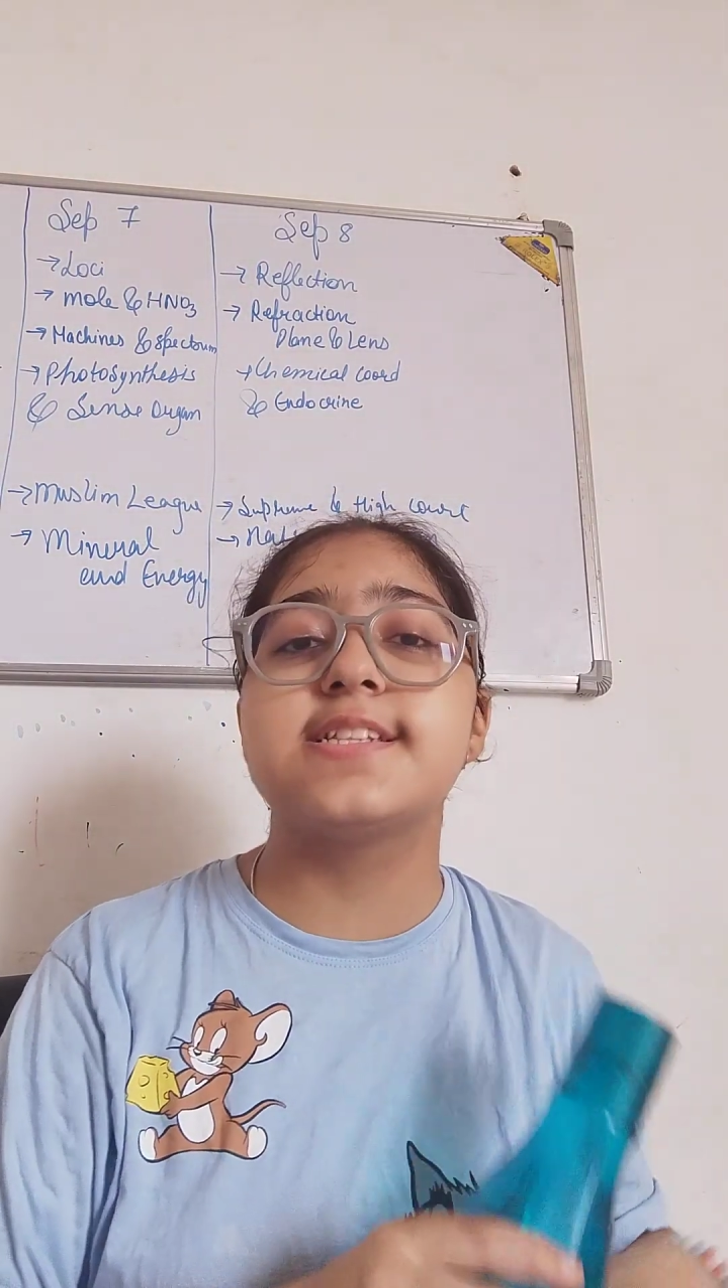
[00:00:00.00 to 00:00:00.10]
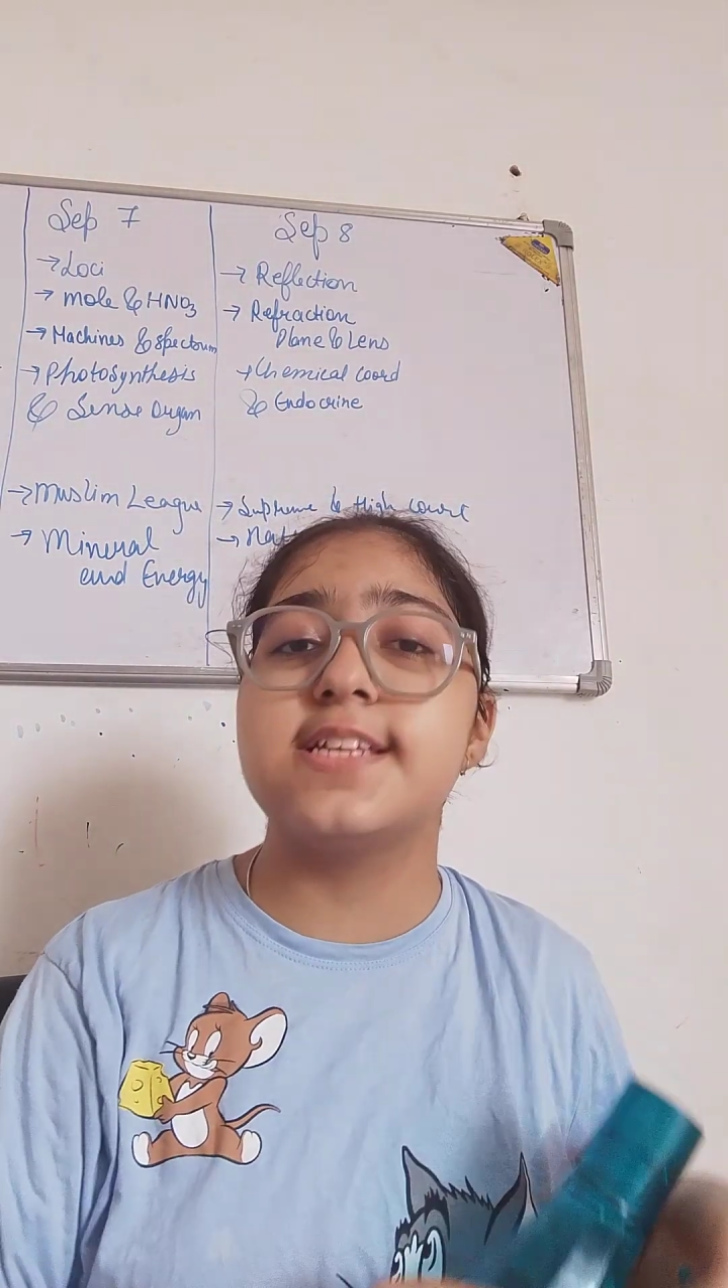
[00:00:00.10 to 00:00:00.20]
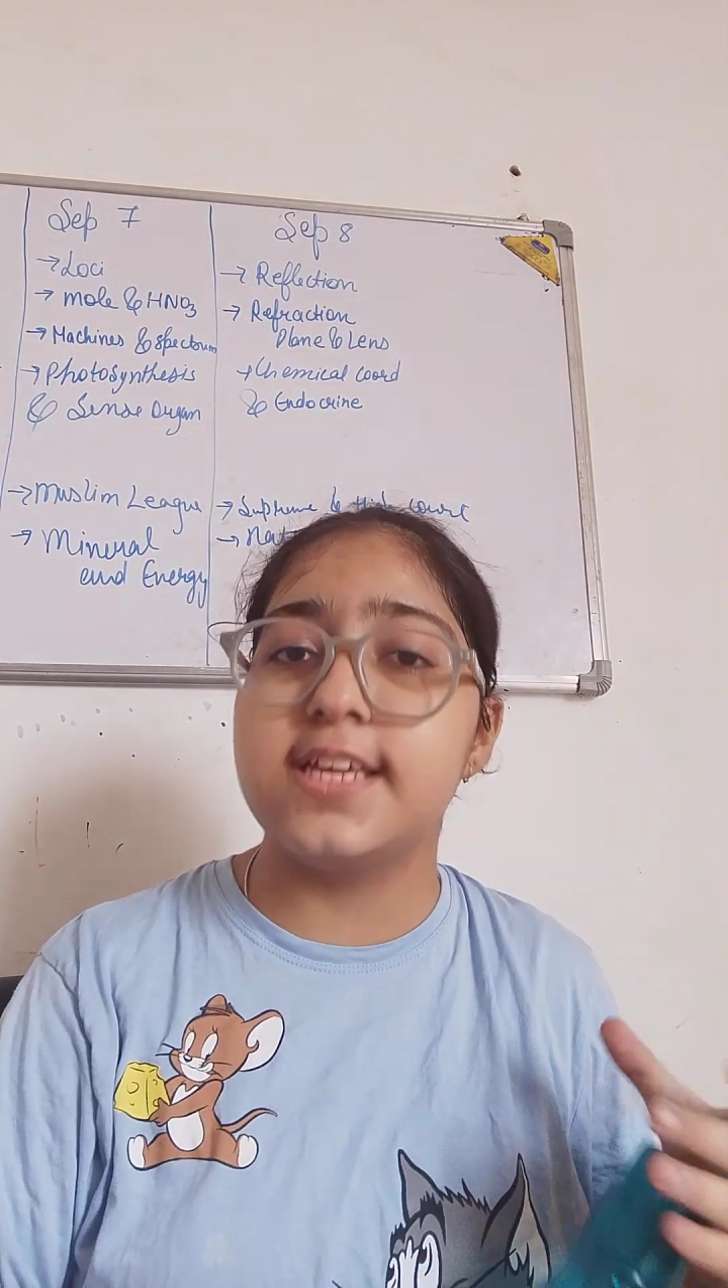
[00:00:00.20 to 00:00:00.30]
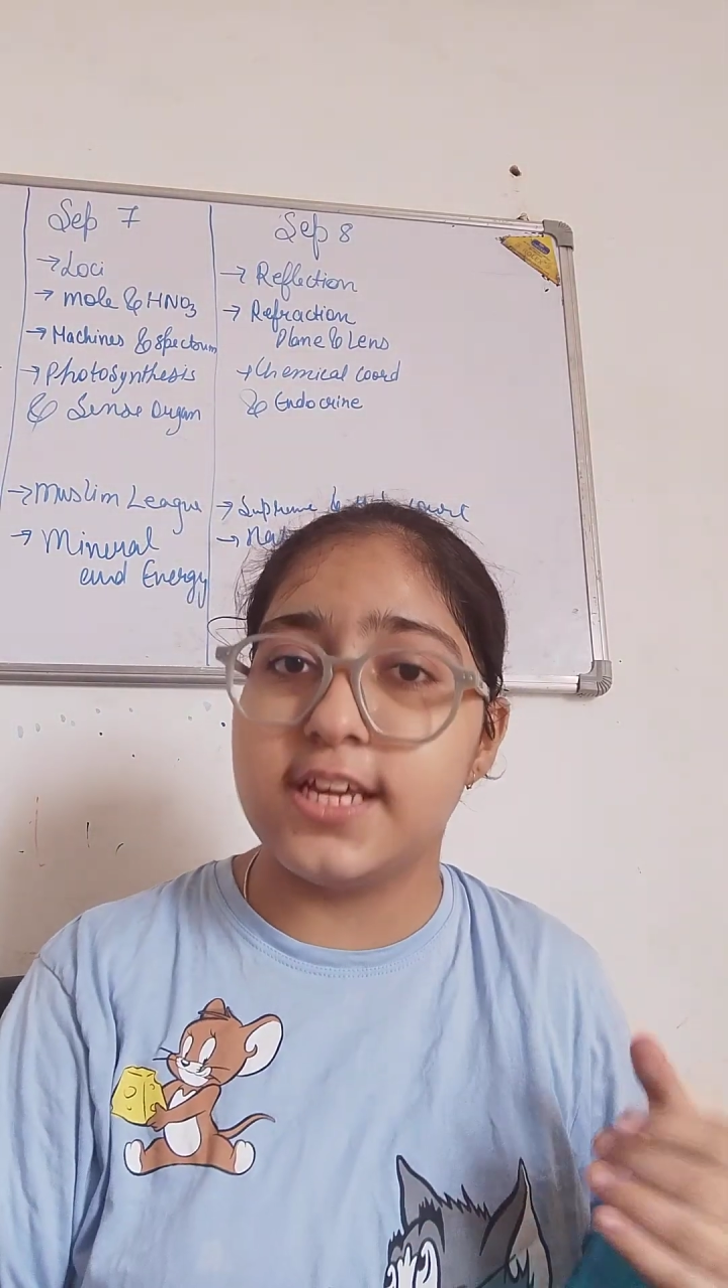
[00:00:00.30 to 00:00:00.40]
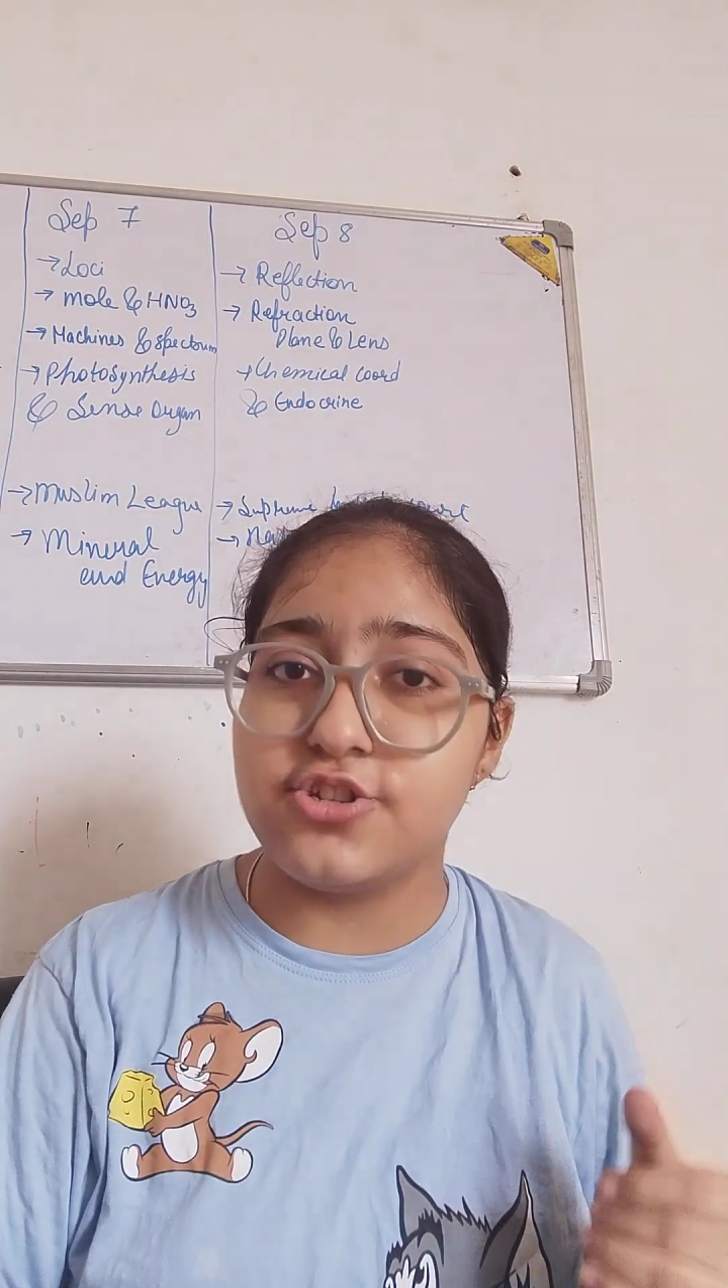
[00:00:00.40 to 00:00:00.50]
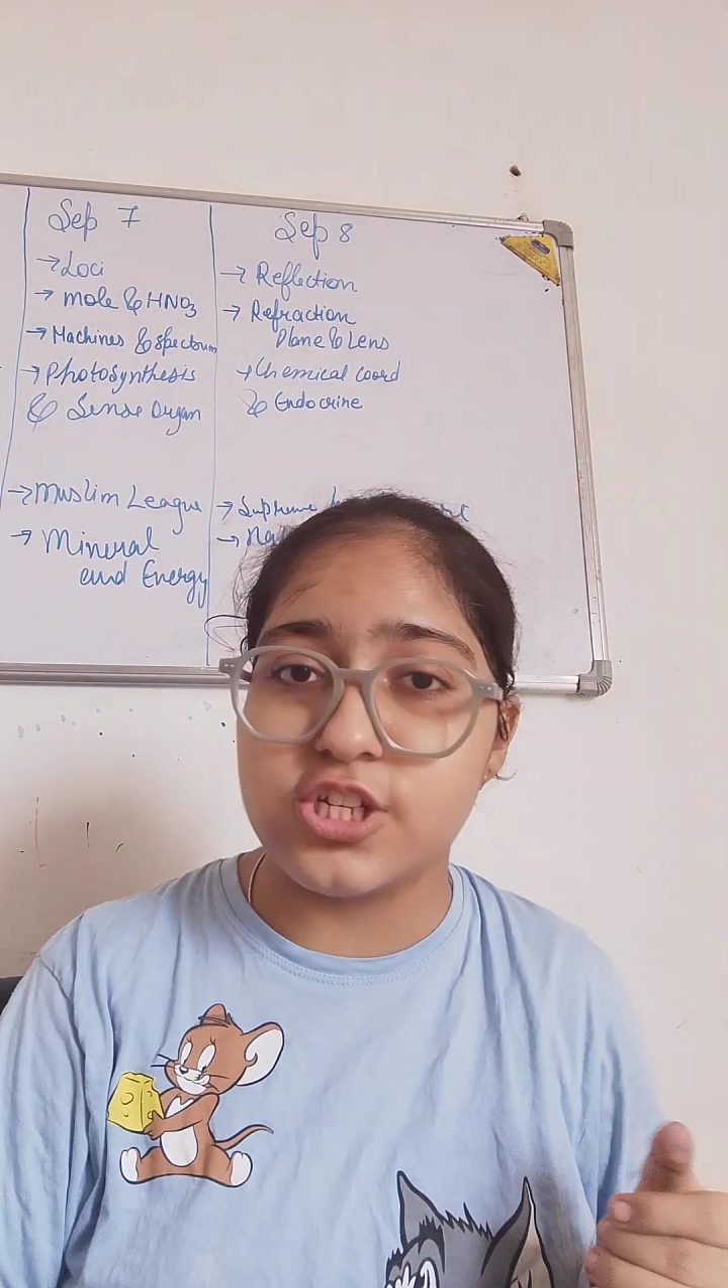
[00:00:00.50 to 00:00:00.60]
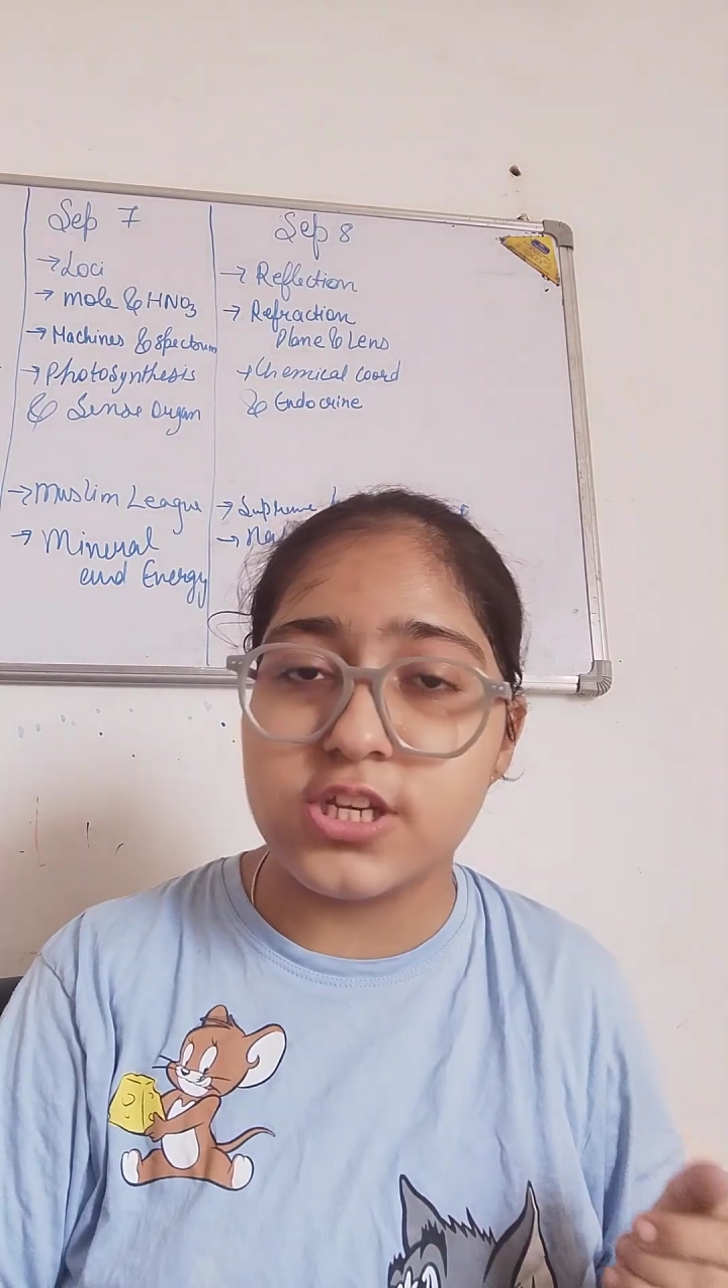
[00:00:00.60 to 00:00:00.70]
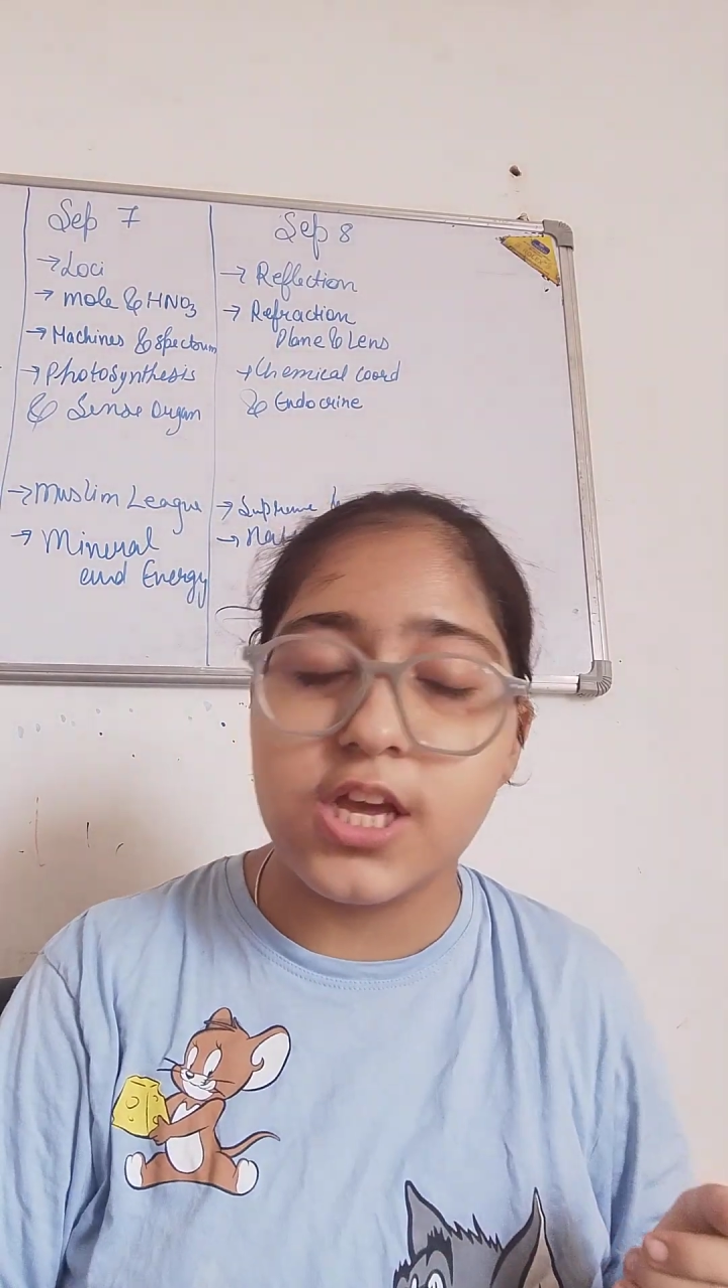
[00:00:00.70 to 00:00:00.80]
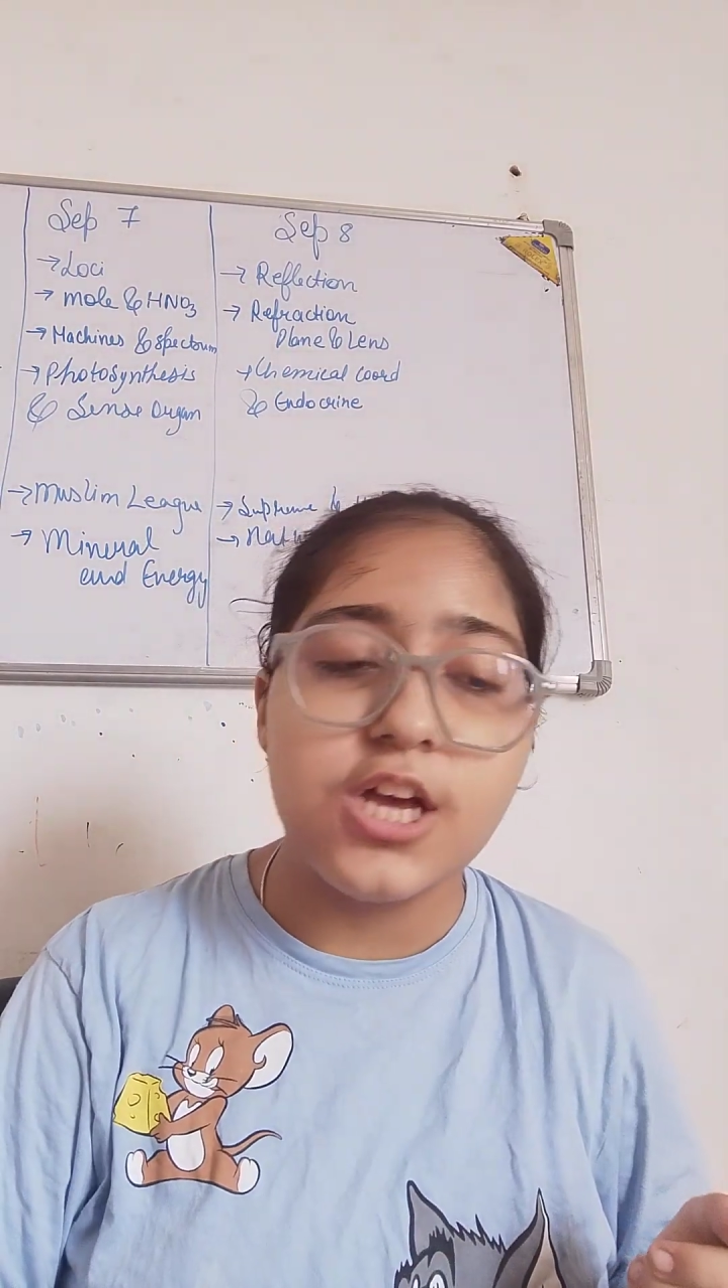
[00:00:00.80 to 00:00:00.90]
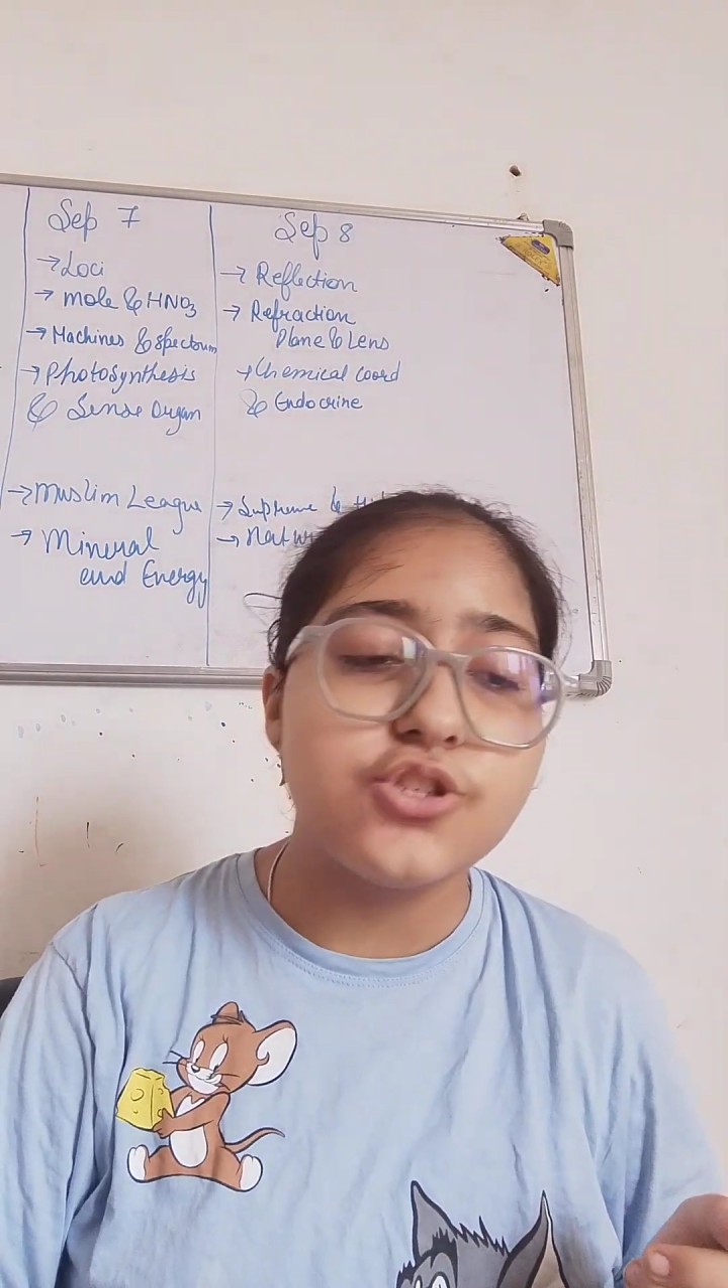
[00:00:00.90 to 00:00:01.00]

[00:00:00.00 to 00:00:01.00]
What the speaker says: reagent.